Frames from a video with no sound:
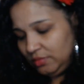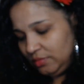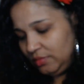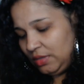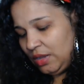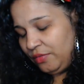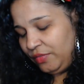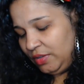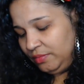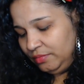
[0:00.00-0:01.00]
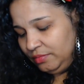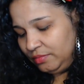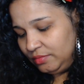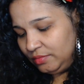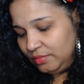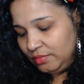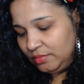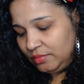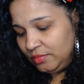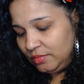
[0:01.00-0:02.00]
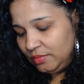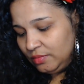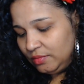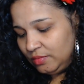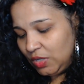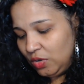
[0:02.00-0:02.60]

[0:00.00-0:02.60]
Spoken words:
I love him. The